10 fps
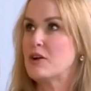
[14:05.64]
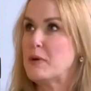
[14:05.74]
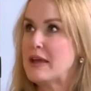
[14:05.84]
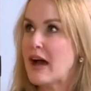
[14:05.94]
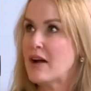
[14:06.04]

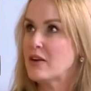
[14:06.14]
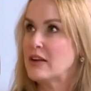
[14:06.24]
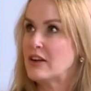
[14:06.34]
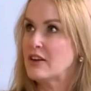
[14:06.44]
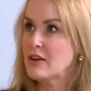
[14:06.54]
we,
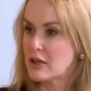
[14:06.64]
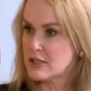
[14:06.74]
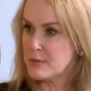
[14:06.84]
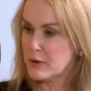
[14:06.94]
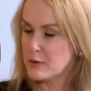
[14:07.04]
like
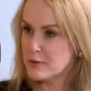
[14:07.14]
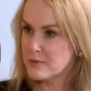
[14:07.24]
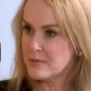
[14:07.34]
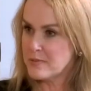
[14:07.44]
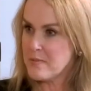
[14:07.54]
typical
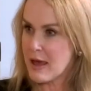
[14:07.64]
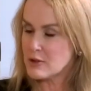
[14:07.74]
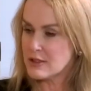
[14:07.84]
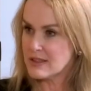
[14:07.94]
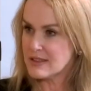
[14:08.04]

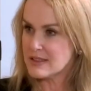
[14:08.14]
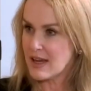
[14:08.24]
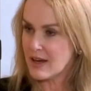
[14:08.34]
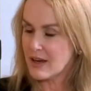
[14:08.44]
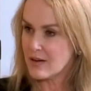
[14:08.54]
Mountians,
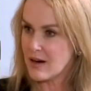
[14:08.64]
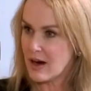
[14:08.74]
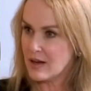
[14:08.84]
had our